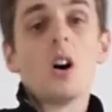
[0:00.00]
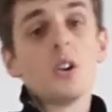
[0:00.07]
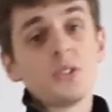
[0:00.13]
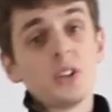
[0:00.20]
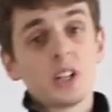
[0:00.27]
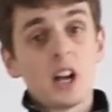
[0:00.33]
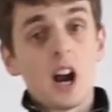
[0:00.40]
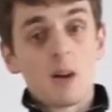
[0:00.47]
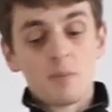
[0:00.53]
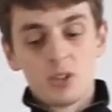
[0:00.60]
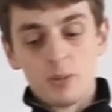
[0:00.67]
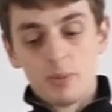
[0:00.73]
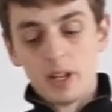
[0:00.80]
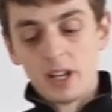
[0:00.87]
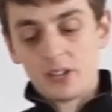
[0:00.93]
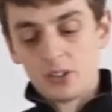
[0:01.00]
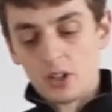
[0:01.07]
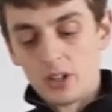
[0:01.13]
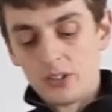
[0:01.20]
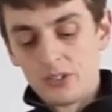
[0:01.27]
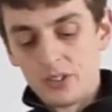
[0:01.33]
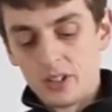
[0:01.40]
also a Carbon GP
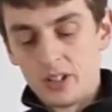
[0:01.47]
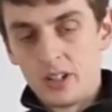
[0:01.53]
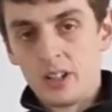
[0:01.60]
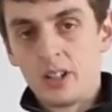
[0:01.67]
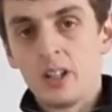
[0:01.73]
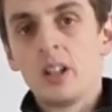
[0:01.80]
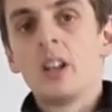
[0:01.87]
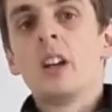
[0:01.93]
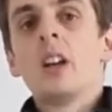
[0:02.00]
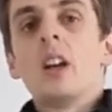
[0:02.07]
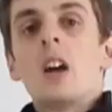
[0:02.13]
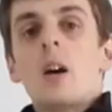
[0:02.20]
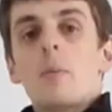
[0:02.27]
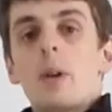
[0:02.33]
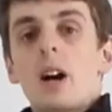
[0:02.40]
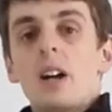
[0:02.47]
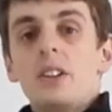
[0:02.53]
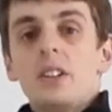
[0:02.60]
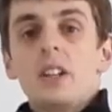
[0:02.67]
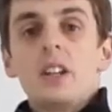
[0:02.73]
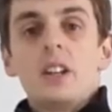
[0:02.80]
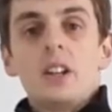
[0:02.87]
exhaust,
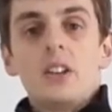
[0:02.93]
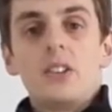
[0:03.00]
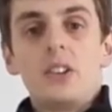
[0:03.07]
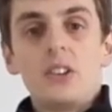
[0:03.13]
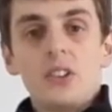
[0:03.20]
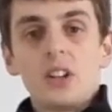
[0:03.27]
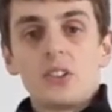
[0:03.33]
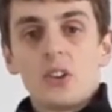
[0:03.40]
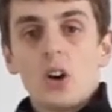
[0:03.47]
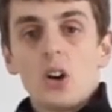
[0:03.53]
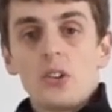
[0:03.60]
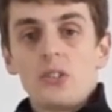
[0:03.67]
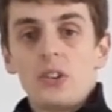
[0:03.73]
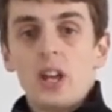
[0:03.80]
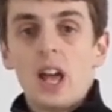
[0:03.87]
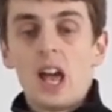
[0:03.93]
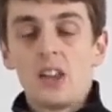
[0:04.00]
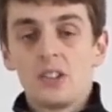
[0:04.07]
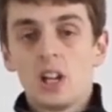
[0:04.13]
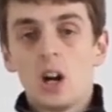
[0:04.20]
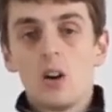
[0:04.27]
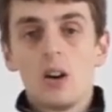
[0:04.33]
but this exhaust
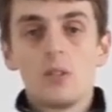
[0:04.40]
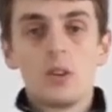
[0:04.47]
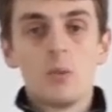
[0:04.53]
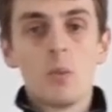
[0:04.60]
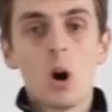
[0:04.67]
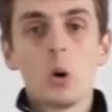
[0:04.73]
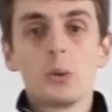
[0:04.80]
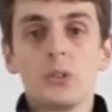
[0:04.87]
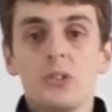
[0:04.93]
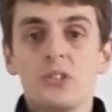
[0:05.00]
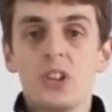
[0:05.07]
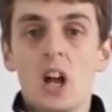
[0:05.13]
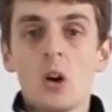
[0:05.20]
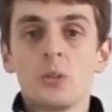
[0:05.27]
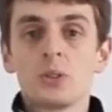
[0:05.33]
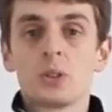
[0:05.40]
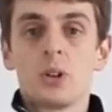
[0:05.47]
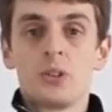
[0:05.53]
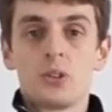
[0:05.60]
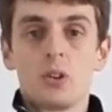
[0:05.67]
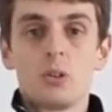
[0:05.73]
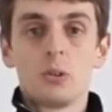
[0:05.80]
has now a remote sound
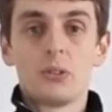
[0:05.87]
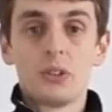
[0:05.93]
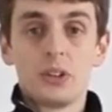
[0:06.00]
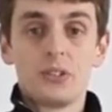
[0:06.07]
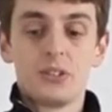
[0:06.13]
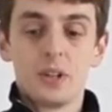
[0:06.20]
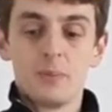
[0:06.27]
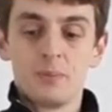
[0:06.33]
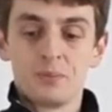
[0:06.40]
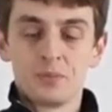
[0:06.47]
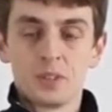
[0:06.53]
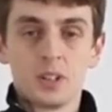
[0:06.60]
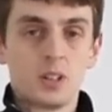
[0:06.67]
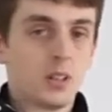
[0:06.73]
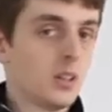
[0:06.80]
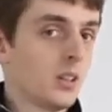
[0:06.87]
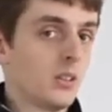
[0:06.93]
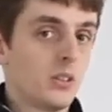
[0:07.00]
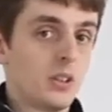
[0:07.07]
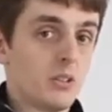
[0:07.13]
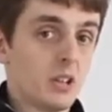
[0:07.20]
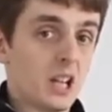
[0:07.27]
control system.
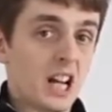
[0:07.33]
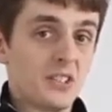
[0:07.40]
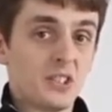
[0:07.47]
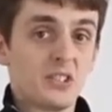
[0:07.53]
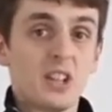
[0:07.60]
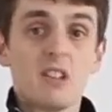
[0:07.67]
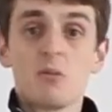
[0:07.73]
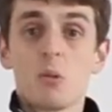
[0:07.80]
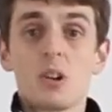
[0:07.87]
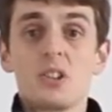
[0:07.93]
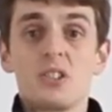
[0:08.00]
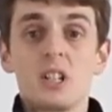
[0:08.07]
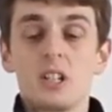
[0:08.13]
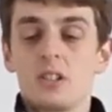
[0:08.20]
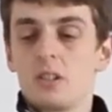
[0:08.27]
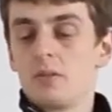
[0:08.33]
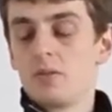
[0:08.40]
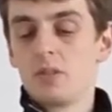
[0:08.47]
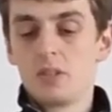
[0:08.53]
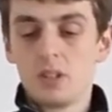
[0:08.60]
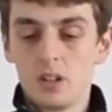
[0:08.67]
So you will ask yourself, what is this?